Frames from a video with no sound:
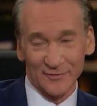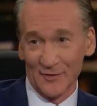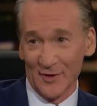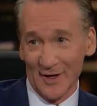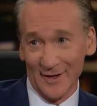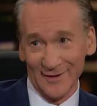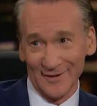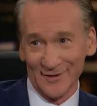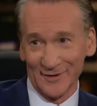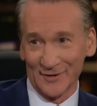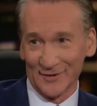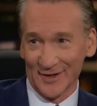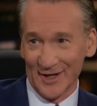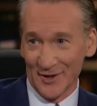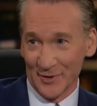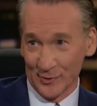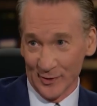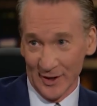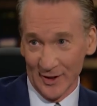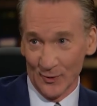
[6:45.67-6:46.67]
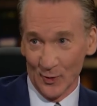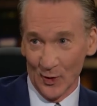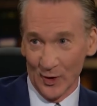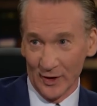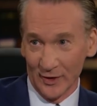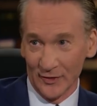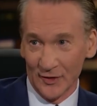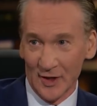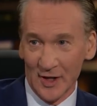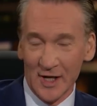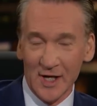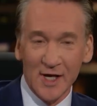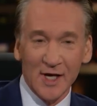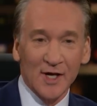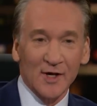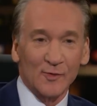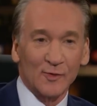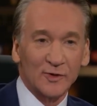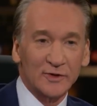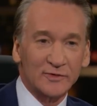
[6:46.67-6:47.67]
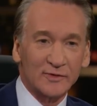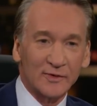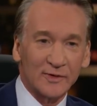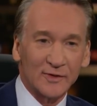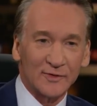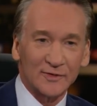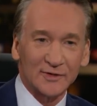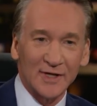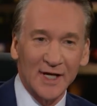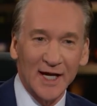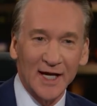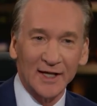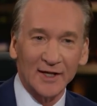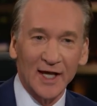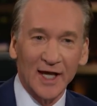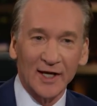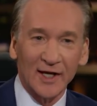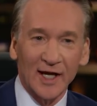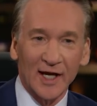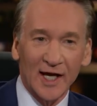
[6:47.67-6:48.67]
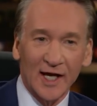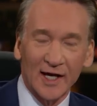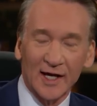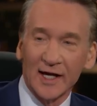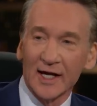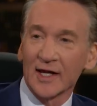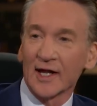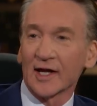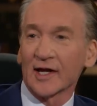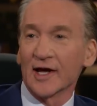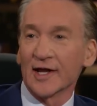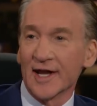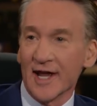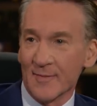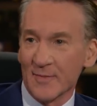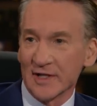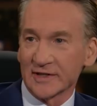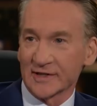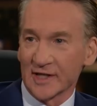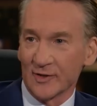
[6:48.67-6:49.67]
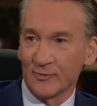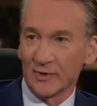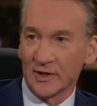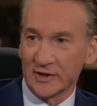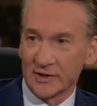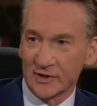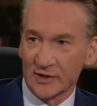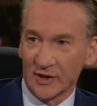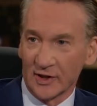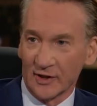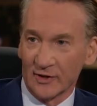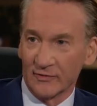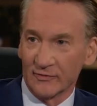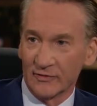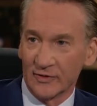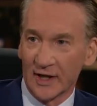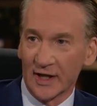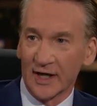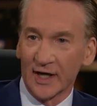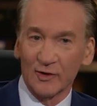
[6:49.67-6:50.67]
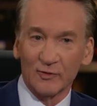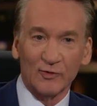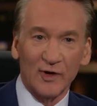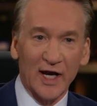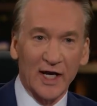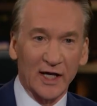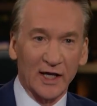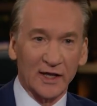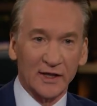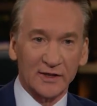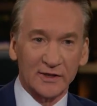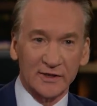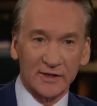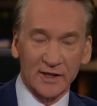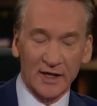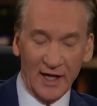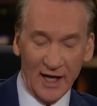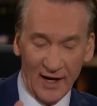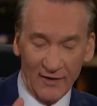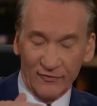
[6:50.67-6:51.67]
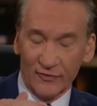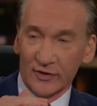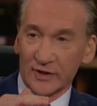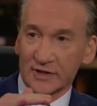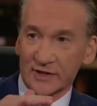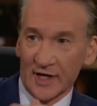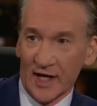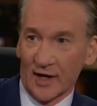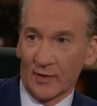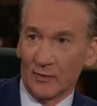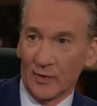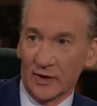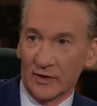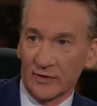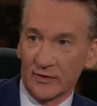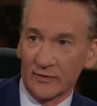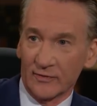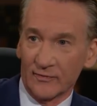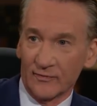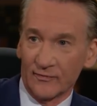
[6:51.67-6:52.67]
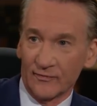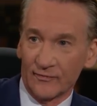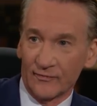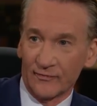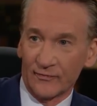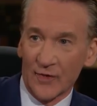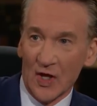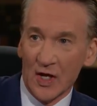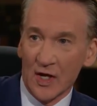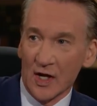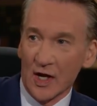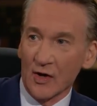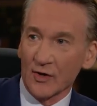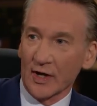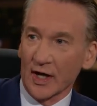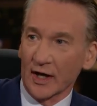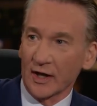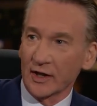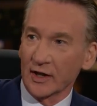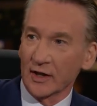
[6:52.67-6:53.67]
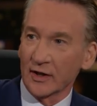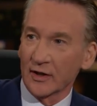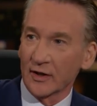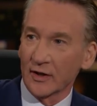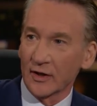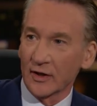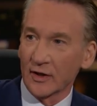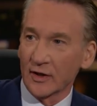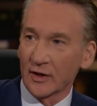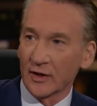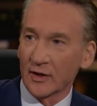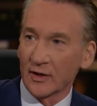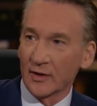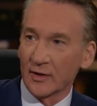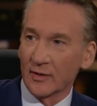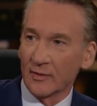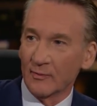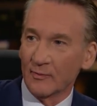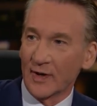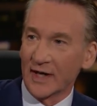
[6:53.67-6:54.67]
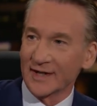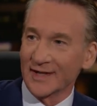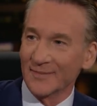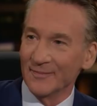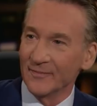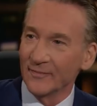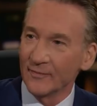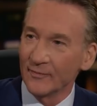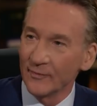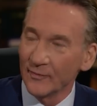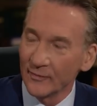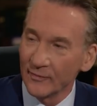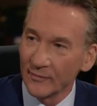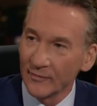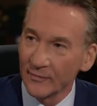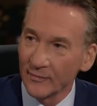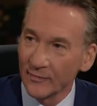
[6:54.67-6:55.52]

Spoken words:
friend, Glenn Greenwald, was saying that, like on MSNBC, they get ratings every segment. Okay. By the minute. You get them by the minute.